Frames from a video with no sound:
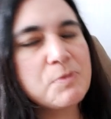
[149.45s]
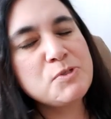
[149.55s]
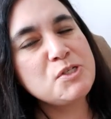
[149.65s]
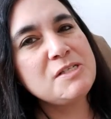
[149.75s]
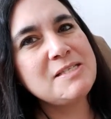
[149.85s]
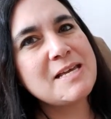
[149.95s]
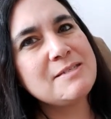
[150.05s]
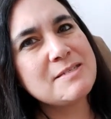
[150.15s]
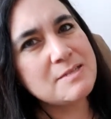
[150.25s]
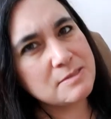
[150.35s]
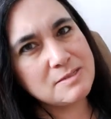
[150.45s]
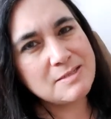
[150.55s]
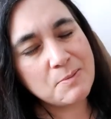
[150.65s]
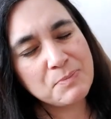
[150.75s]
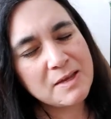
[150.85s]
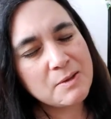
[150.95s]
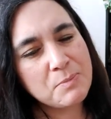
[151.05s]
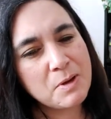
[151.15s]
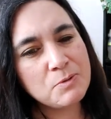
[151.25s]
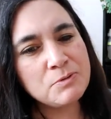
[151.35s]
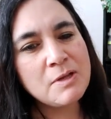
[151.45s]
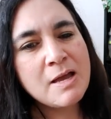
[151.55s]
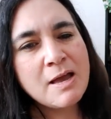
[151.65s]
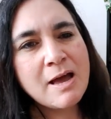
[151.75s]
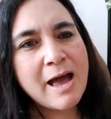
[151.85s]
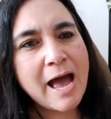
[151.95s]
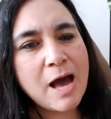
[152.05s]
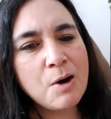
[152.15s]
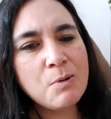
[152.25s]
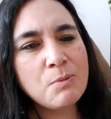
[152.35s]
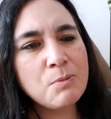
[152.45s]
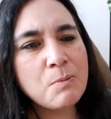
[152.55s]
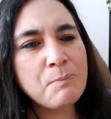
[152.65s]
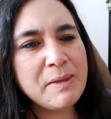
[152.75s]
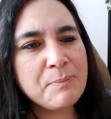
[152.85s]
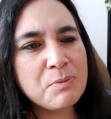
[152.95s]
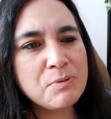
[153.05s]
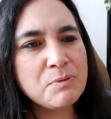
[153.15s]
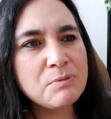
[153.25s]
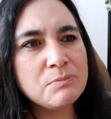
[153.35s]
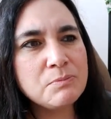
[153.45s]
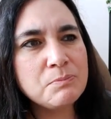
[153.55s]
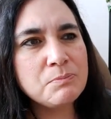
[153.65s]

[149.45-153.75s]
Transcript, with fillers: but she said so something about how people